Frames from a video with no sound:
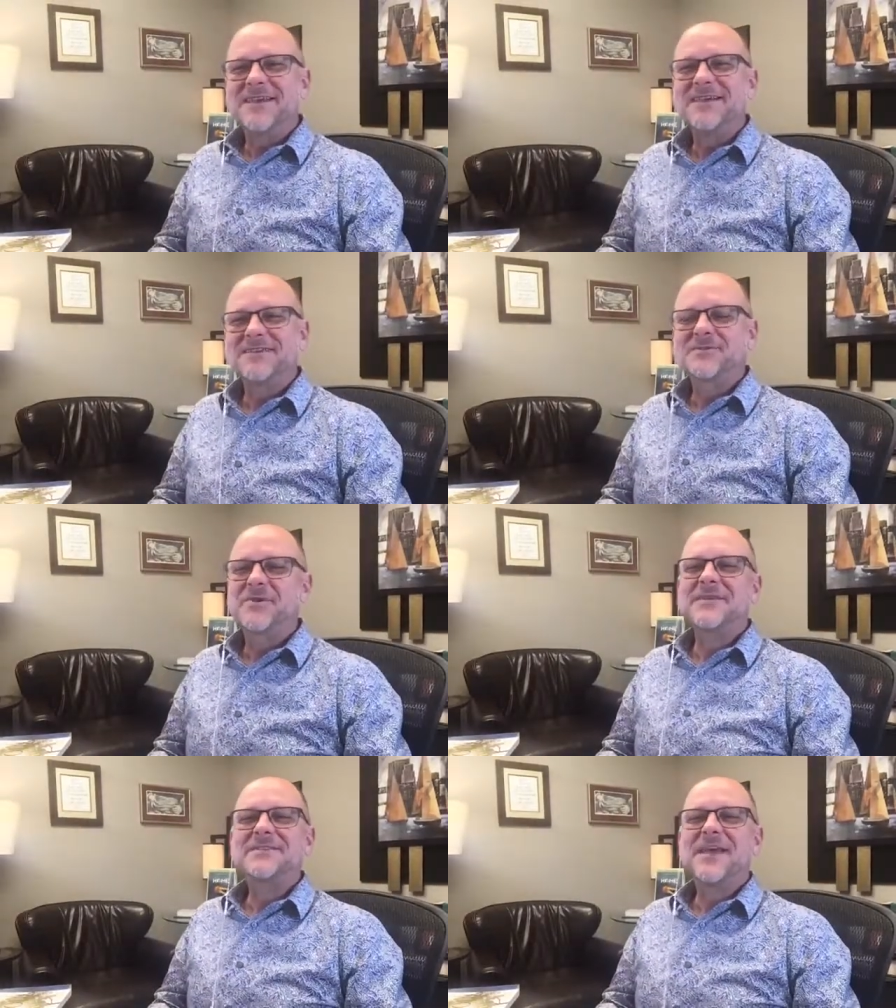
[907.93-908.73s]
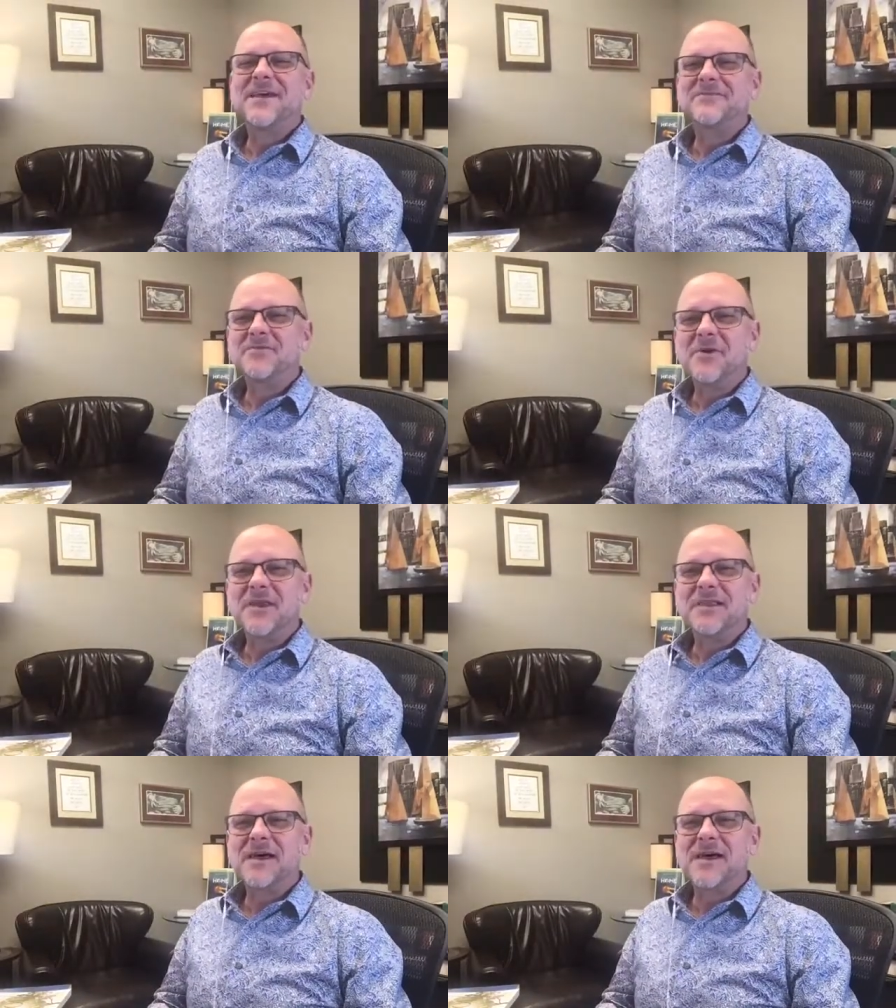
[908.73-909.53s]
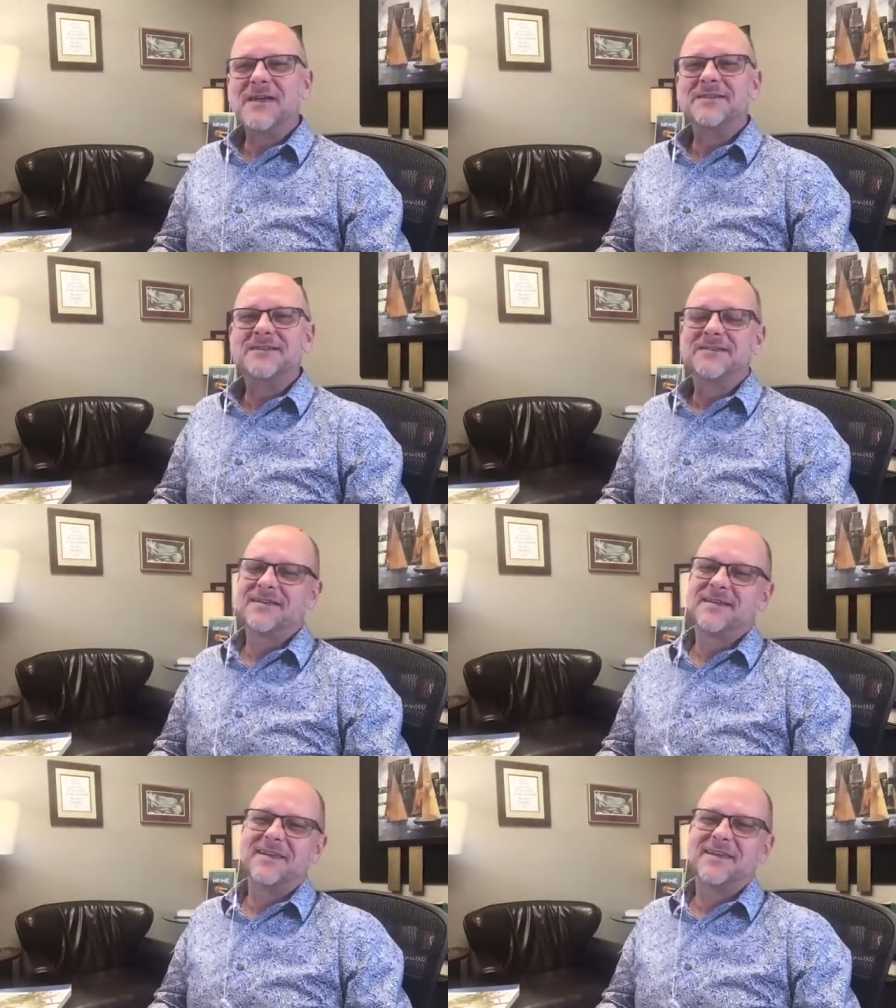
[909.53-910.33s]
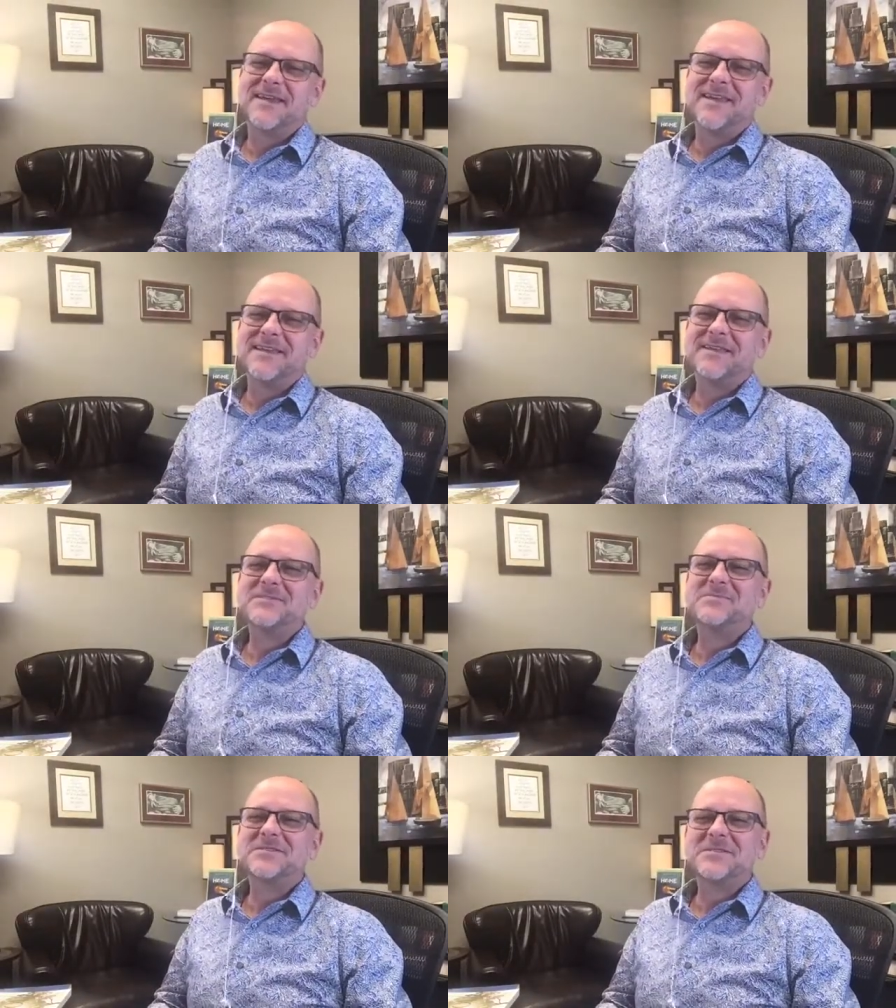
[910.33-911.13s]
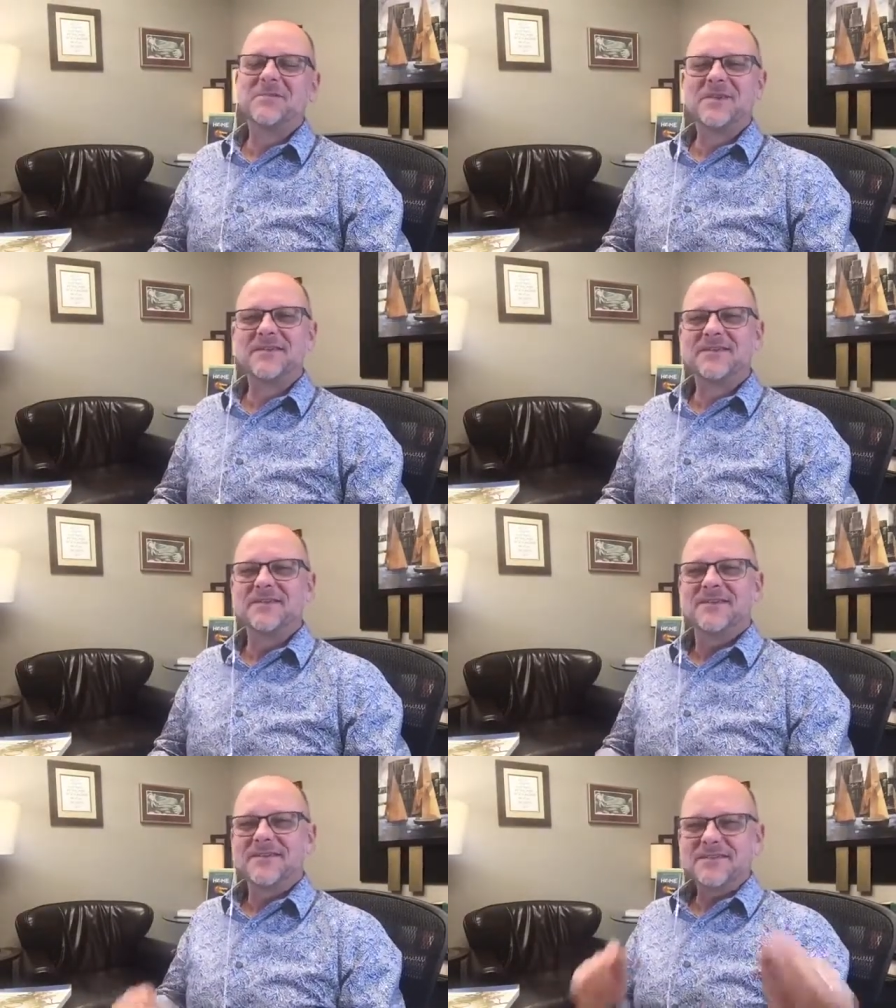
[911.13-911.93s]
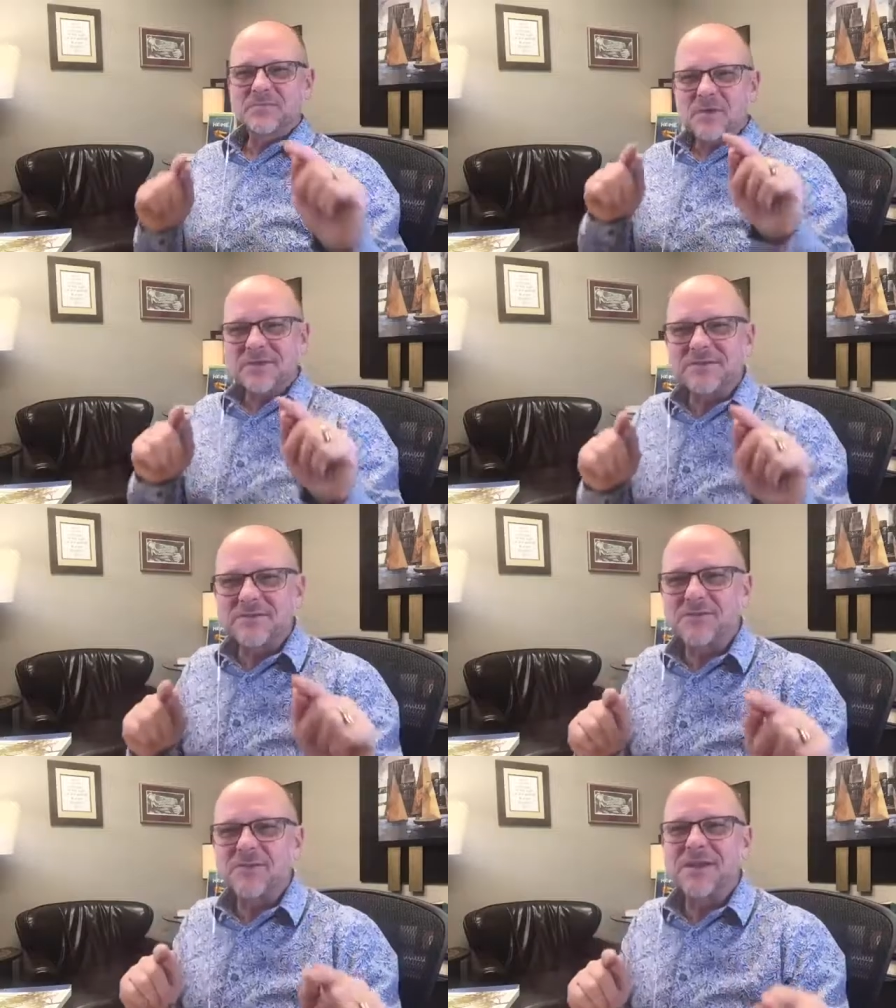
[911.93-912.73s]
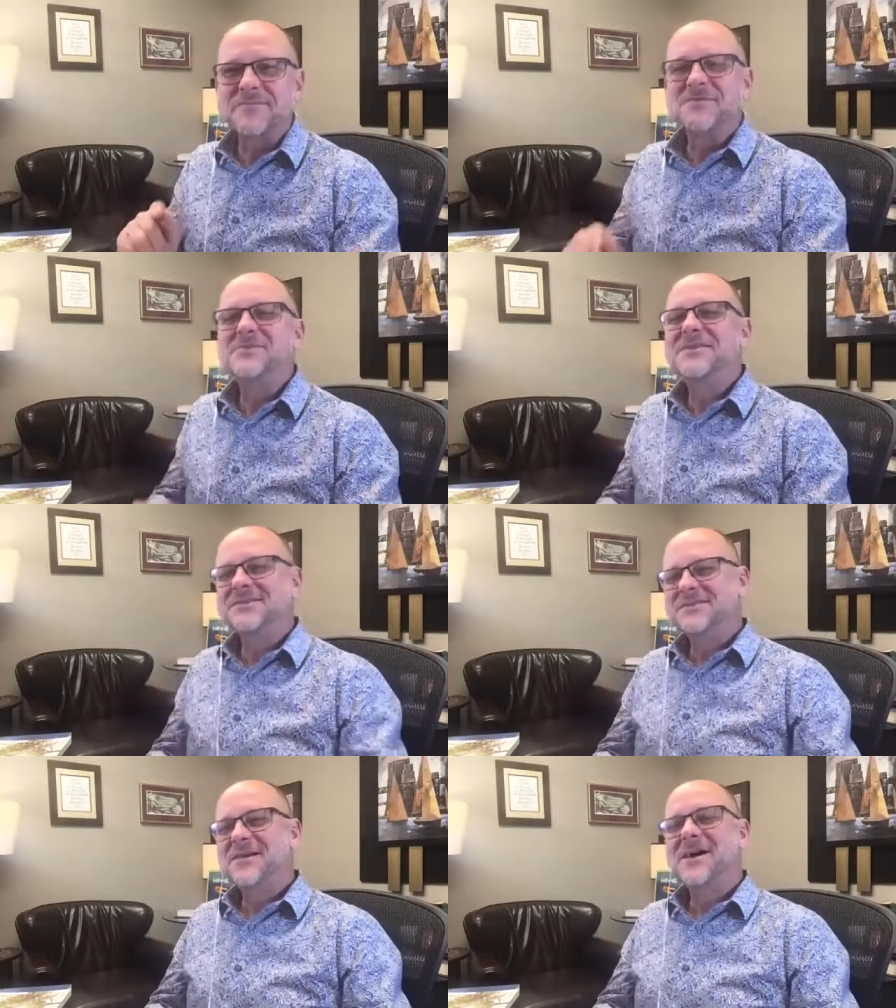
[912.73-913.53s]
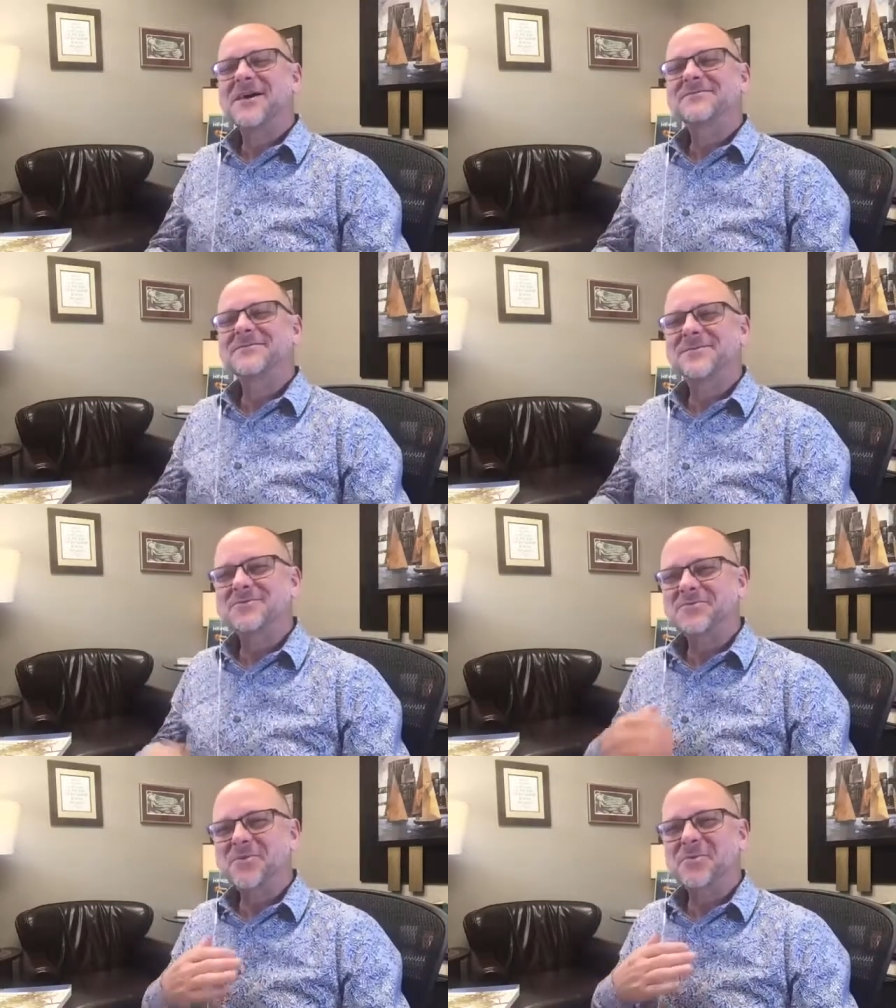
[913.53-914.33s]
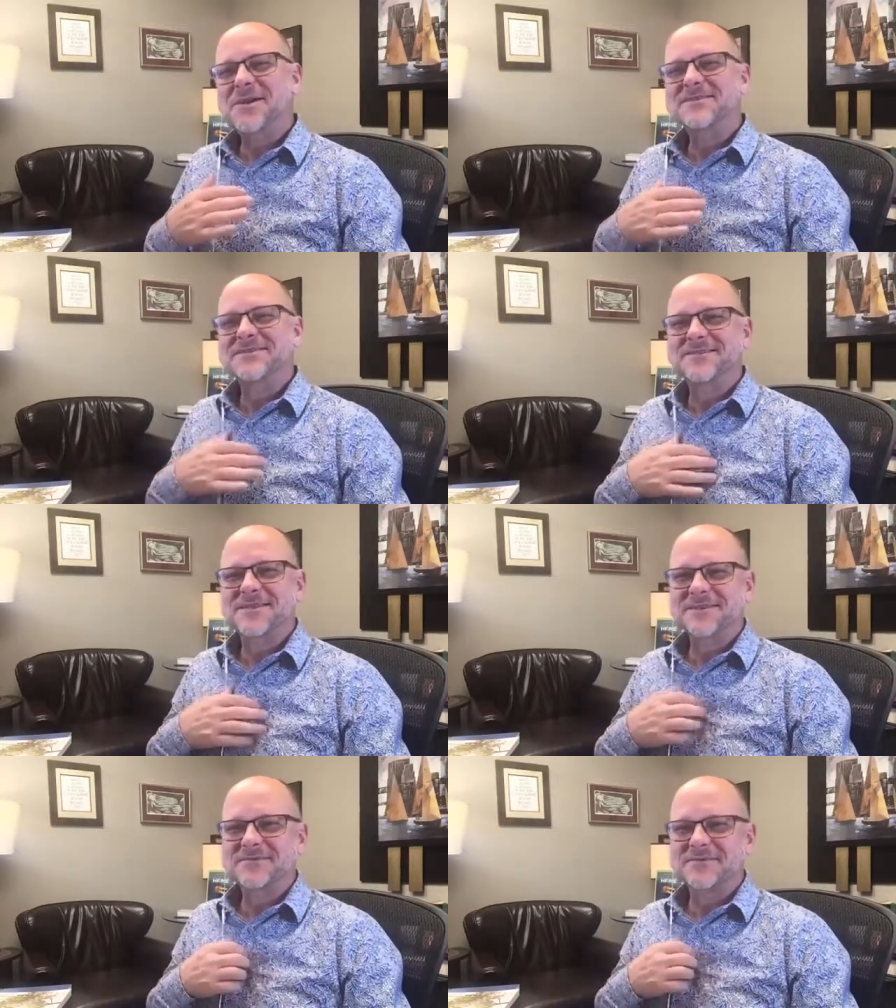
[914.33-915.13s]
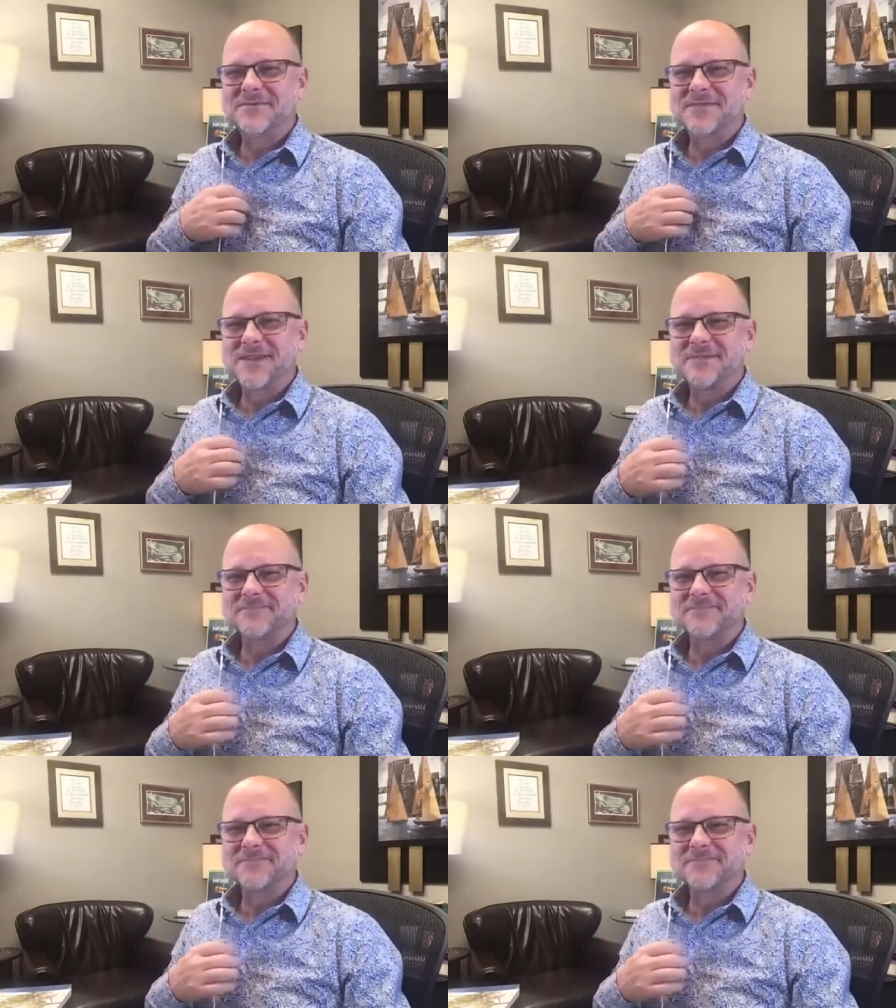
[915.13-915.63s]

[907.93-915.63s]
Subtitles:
It's great to have you online, and it gives me somebody to speak to when I'm doing these lives, so that's a real blessing. Thanks for doing that.